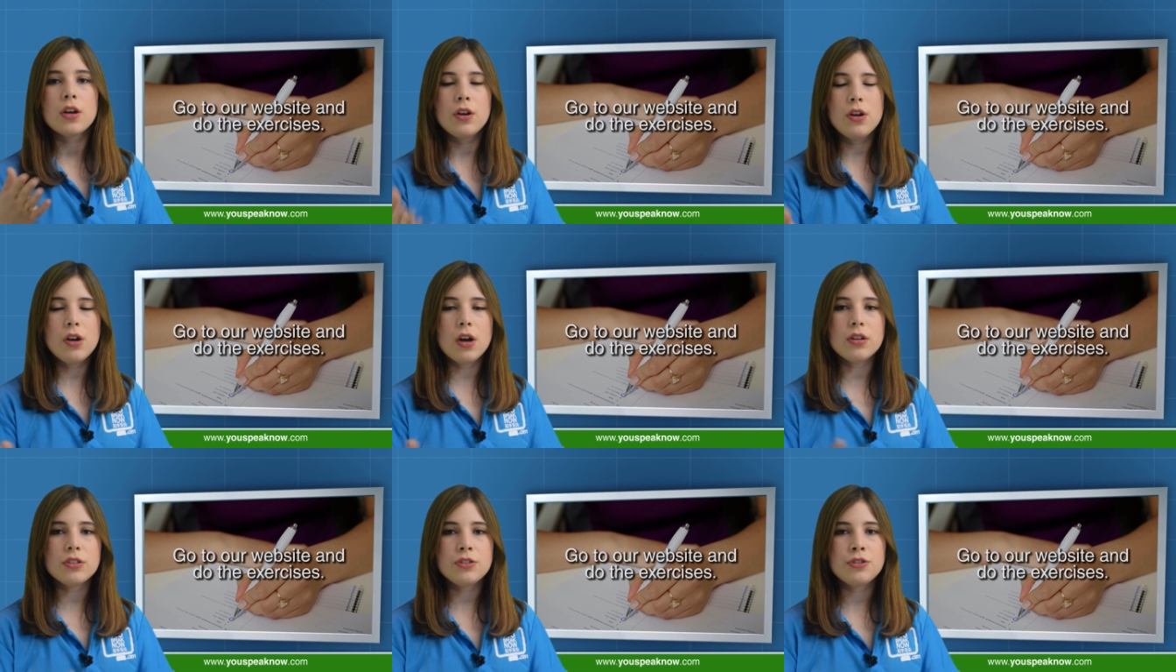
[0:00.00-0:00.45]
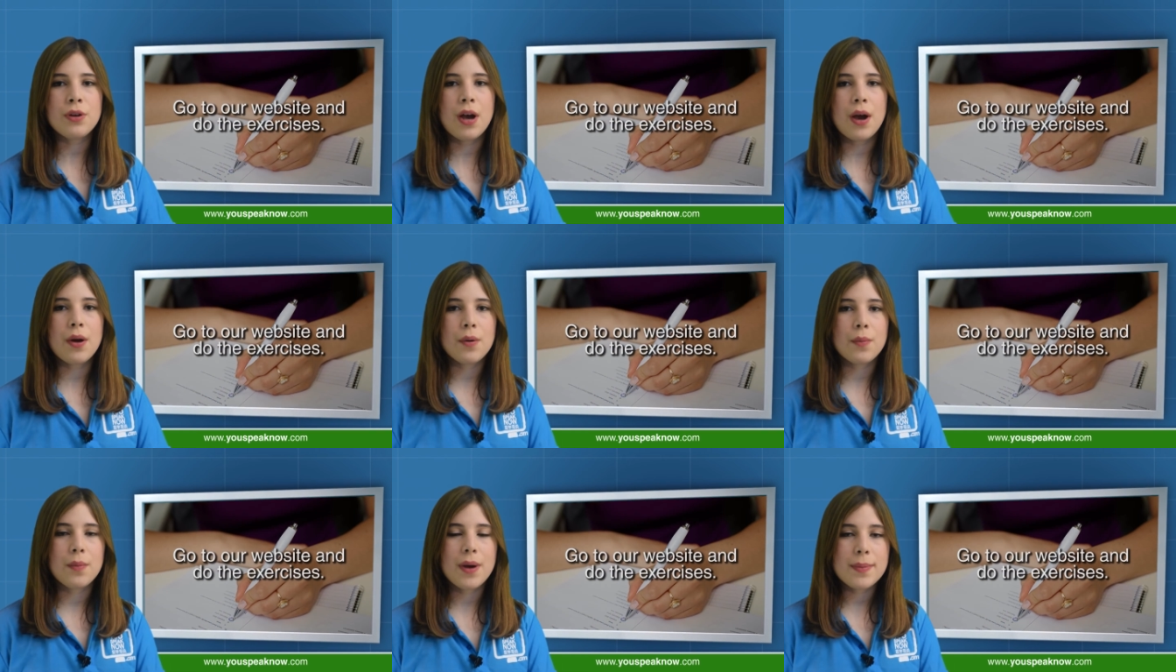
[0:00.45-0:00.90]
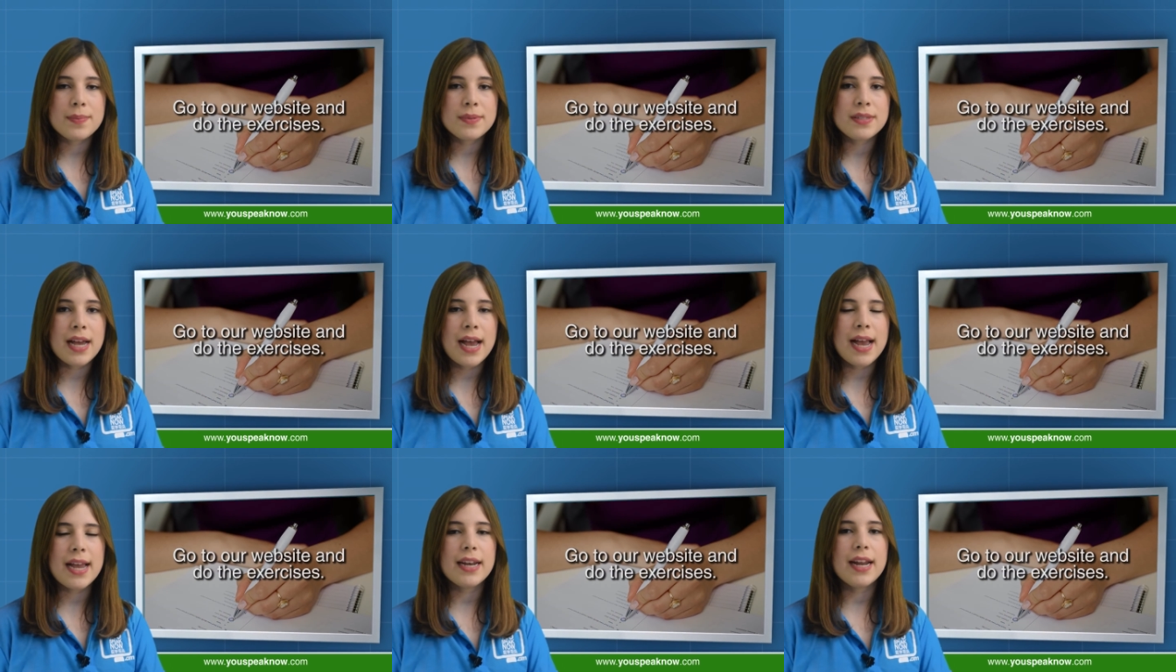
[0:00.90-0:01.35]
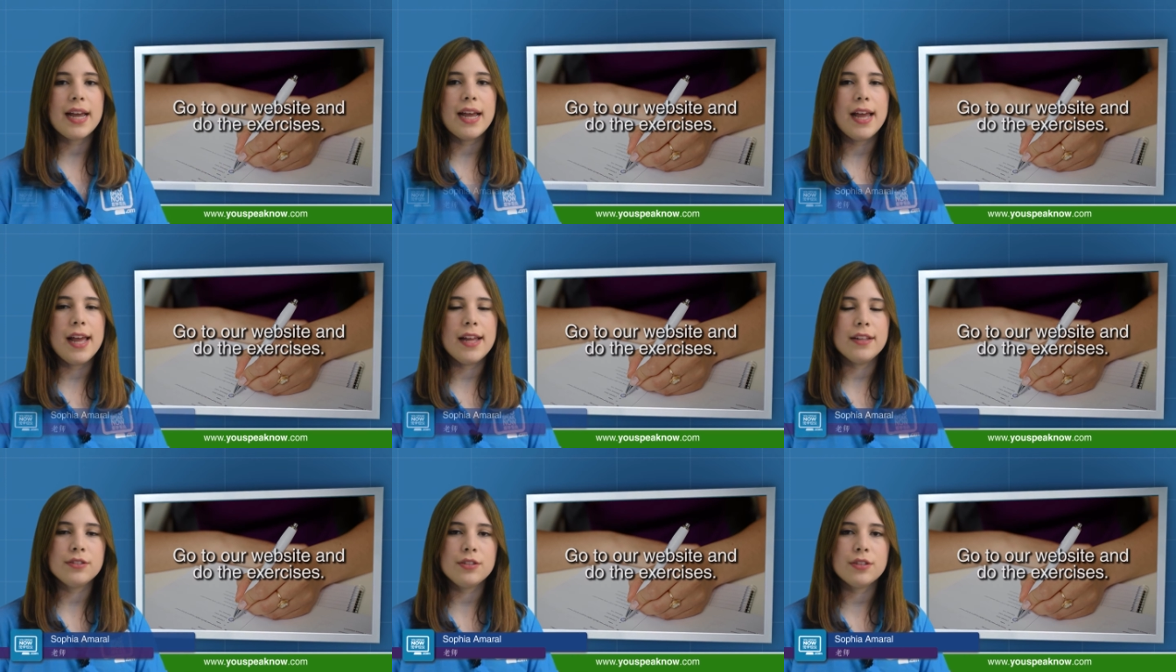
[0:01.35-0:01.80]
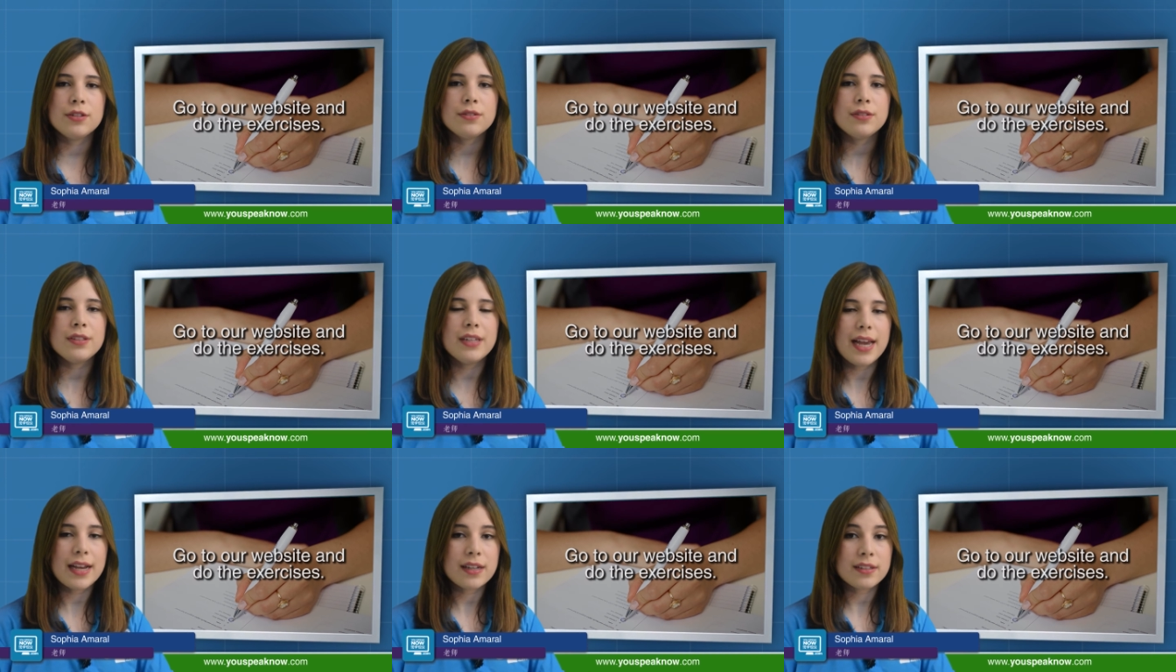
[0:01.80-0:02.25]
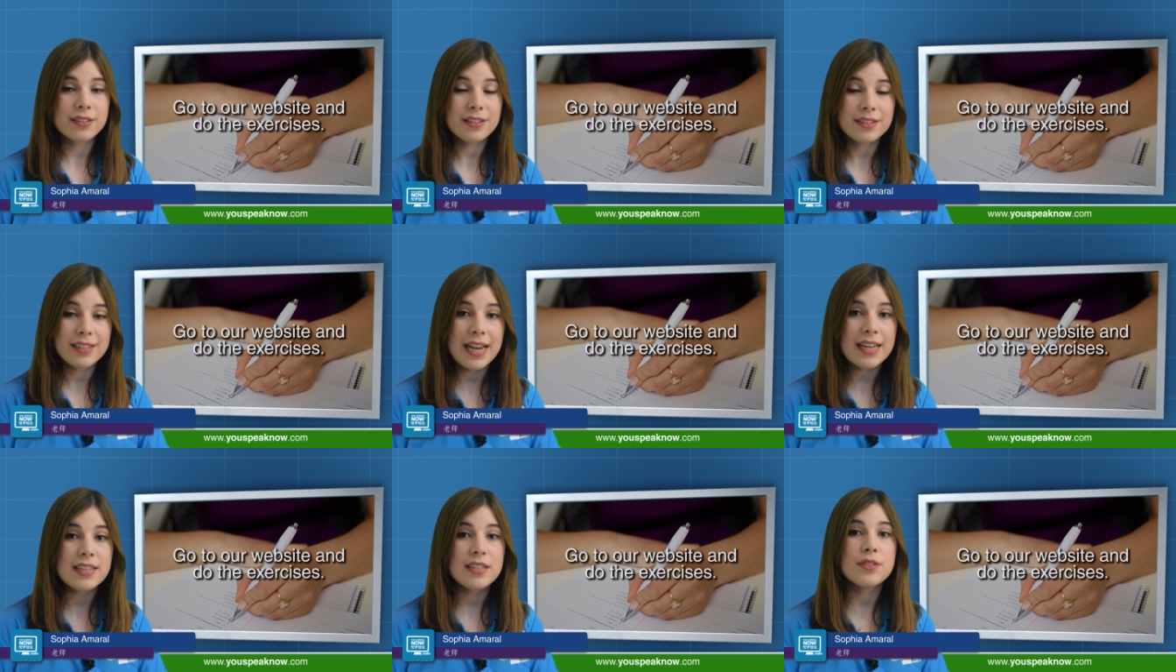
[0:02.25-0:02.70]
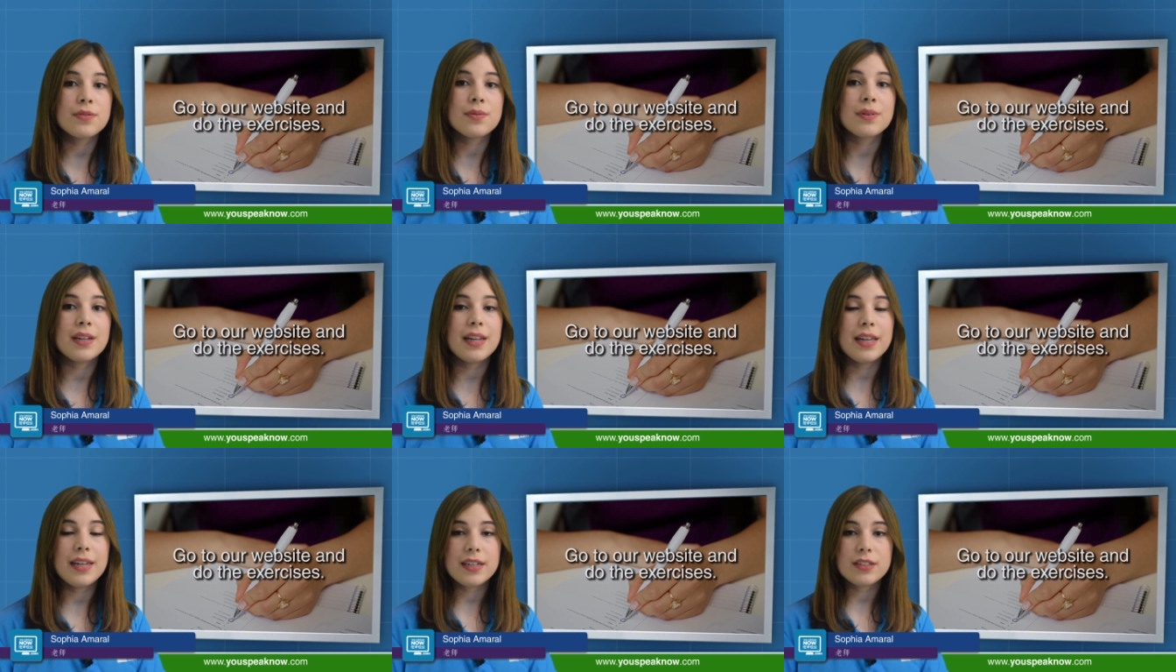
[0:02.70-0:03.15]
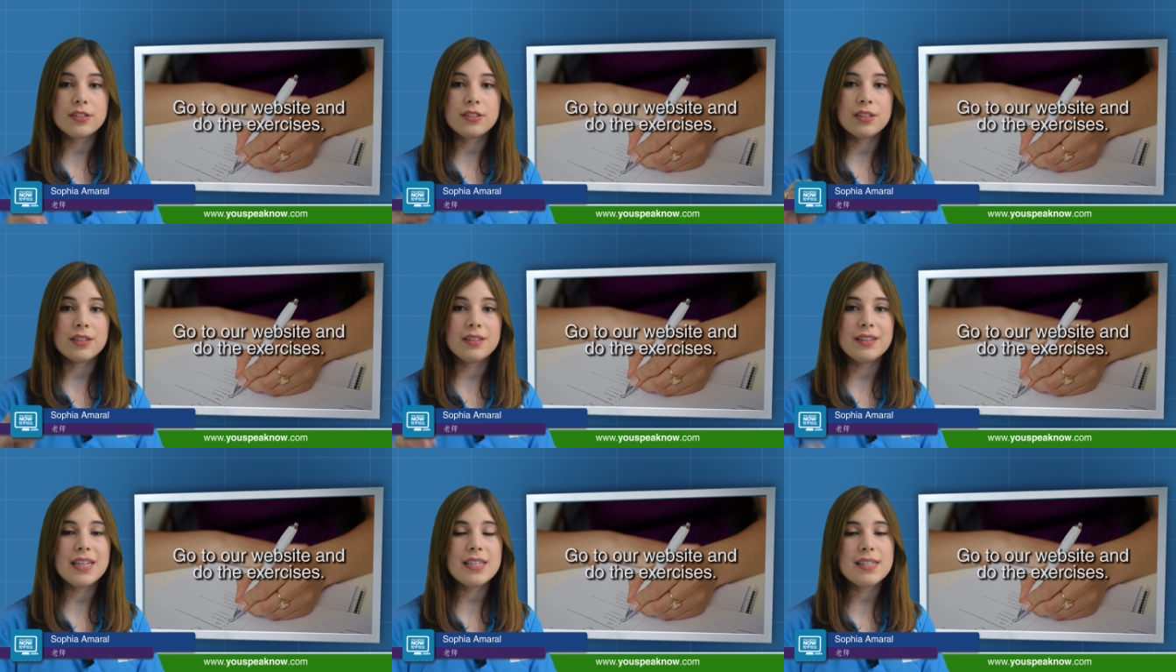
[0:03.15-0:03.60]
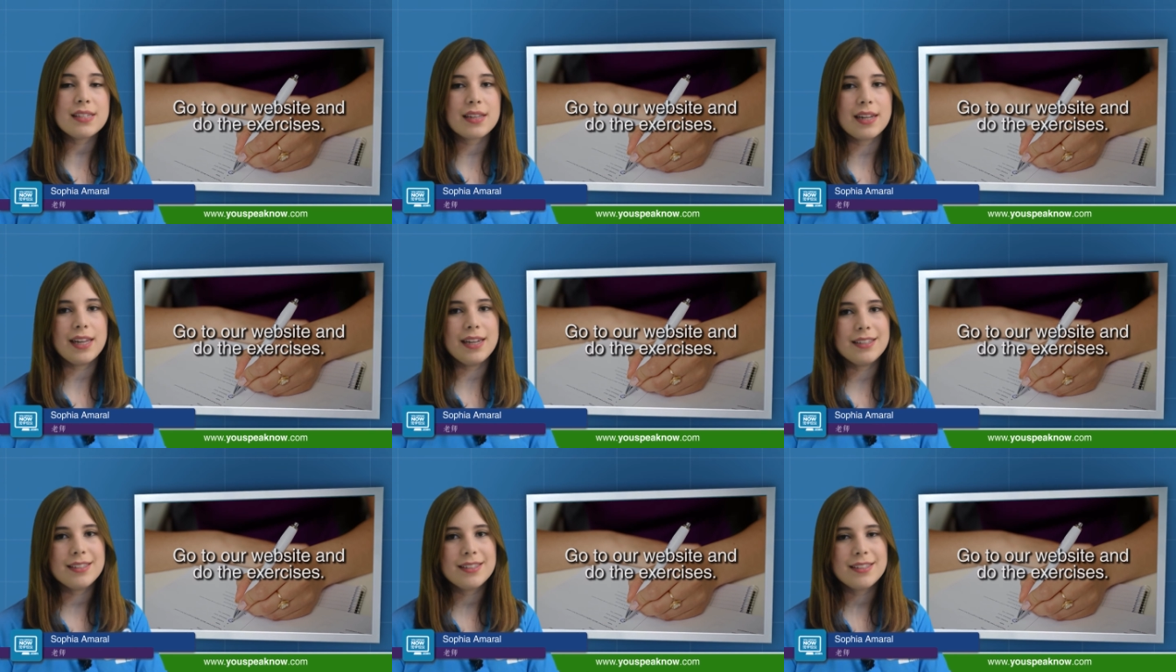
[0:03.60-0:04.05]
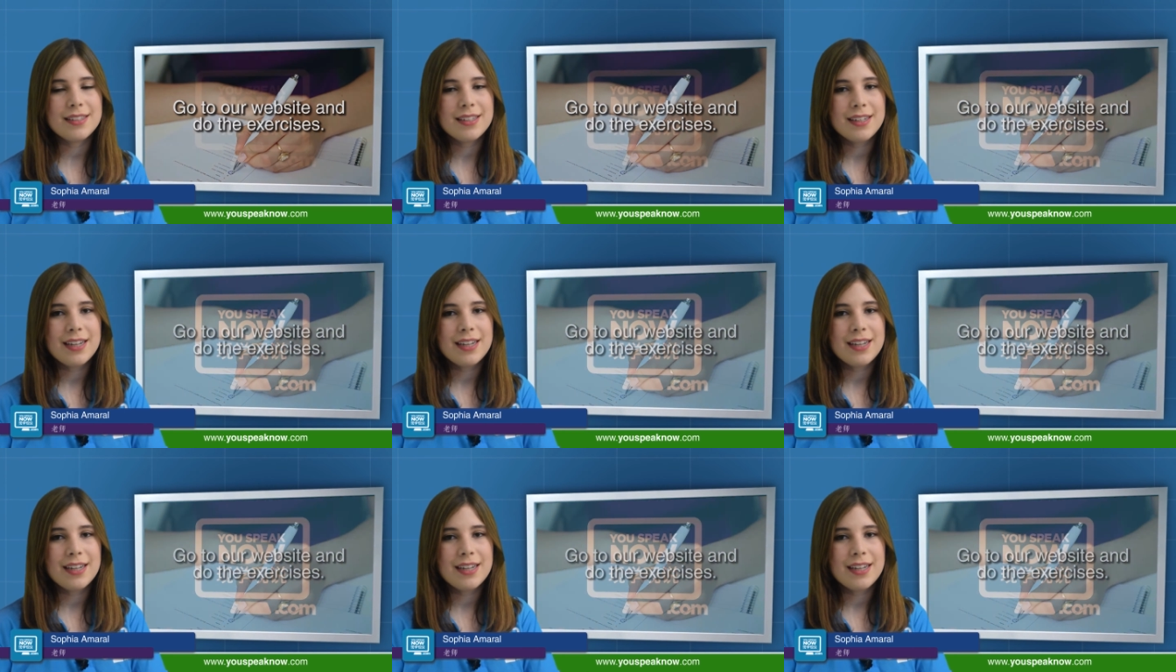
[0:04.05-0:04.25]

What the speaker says: Go to our website and do the exercises related to this class.